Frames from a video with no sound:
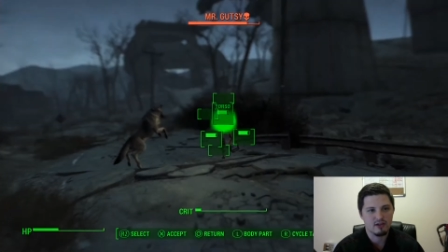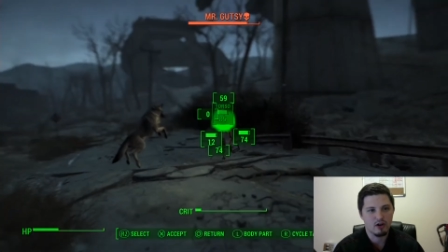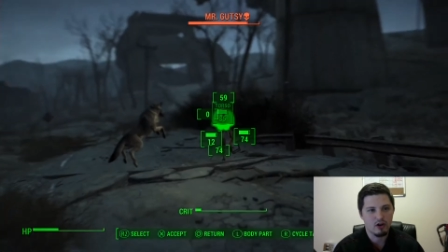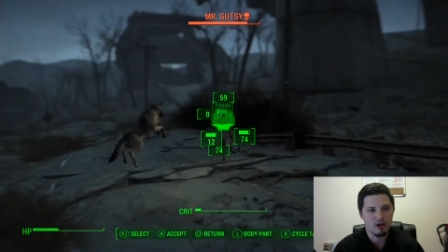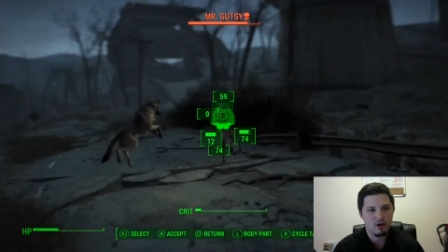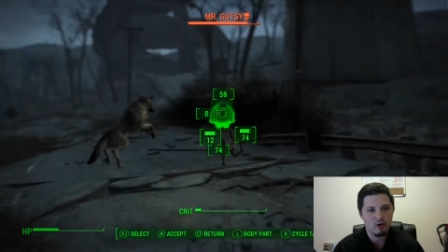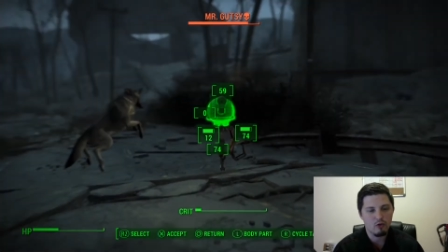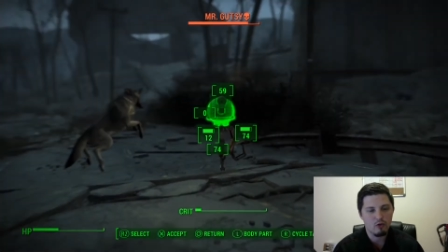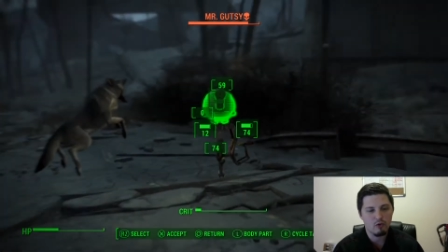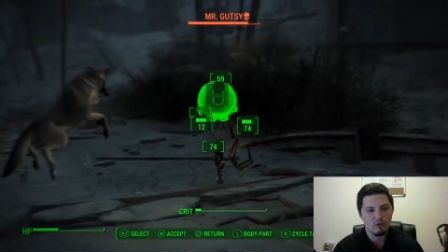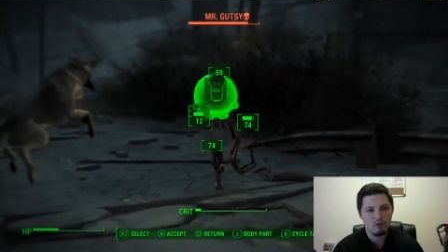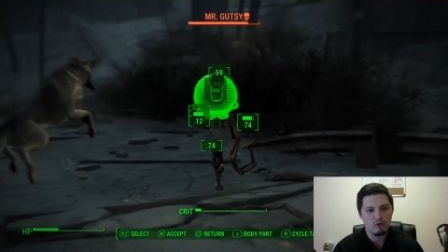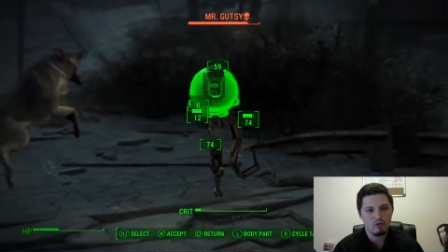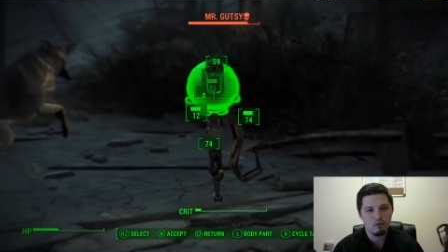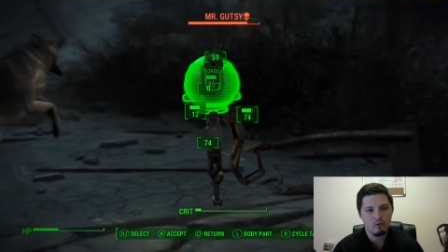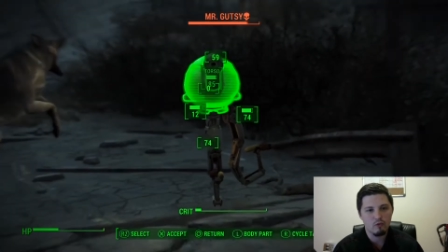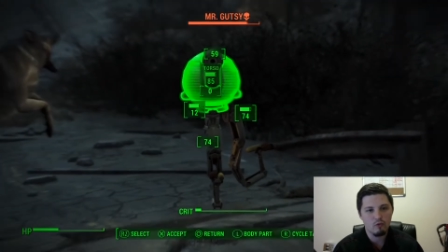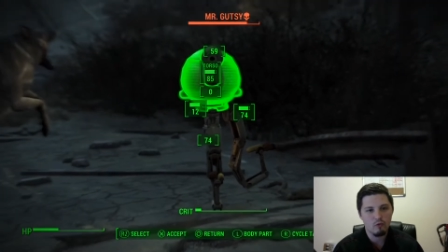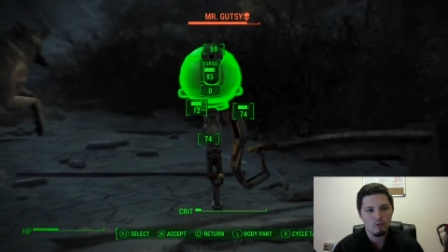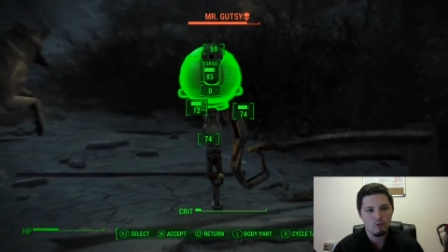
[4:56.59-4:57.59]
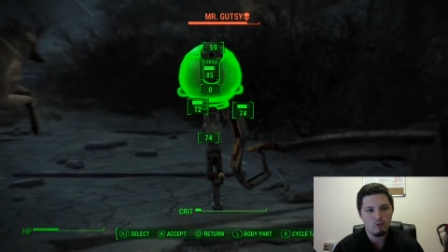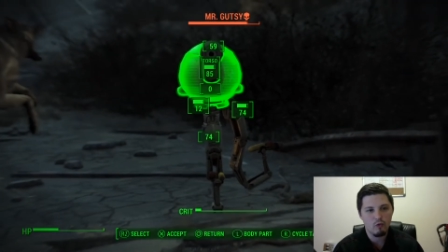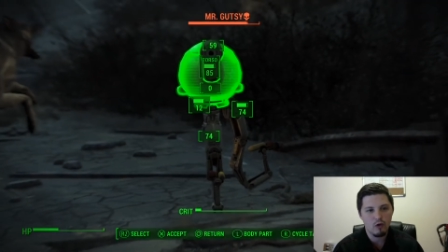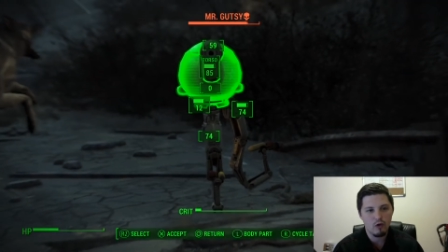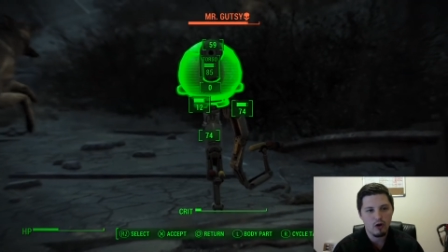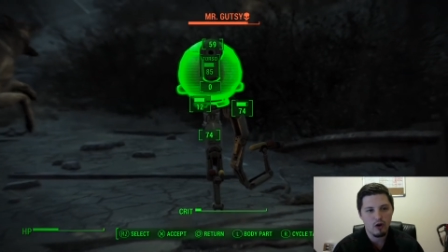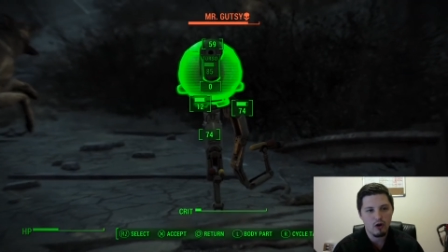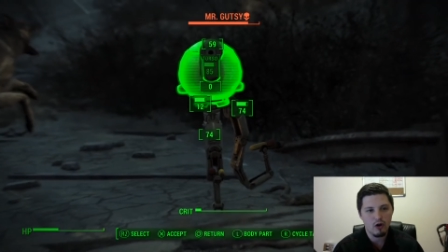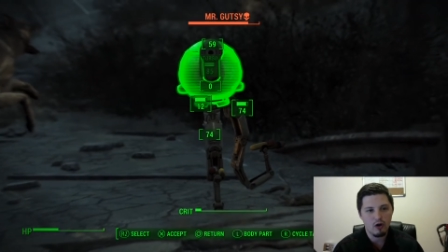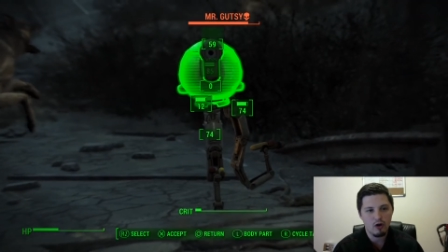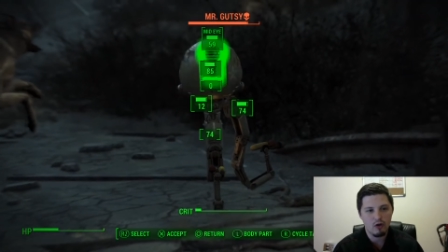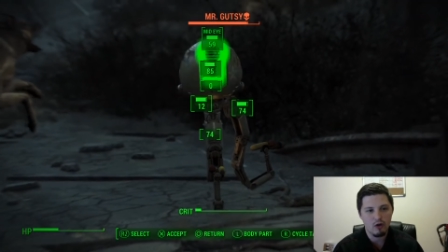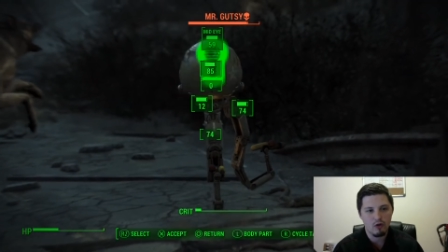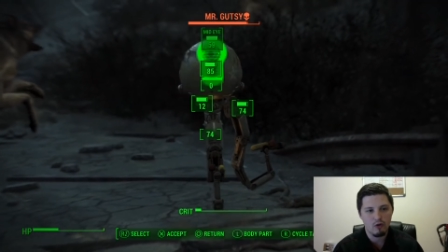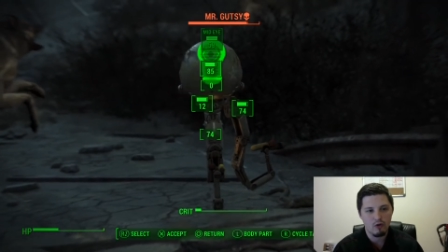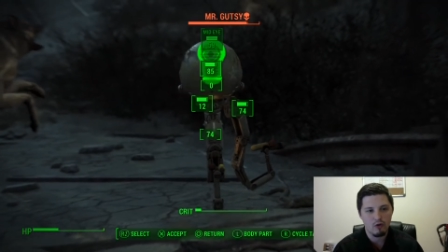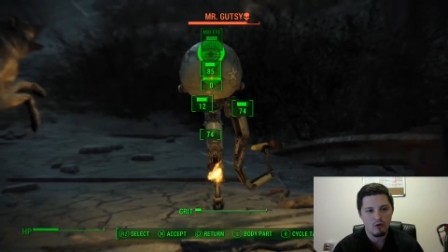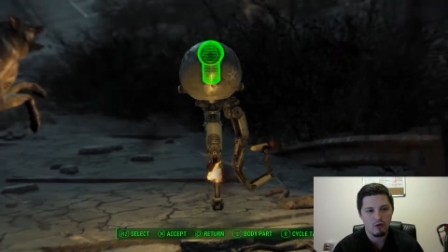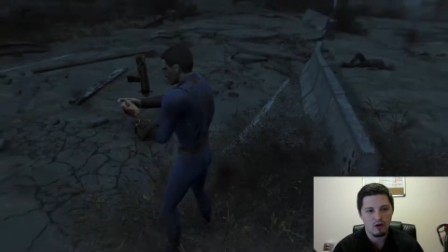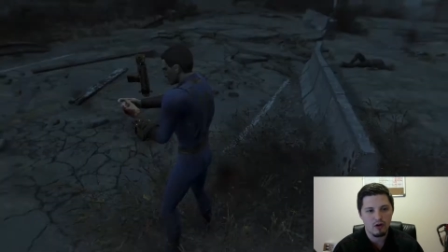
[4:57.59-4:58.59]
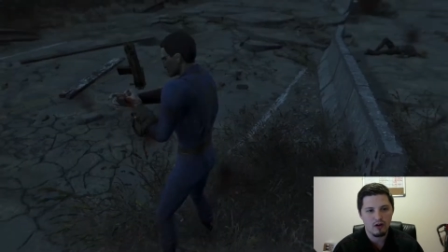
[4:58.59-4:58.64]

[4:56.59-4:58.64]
Oh! Whoa!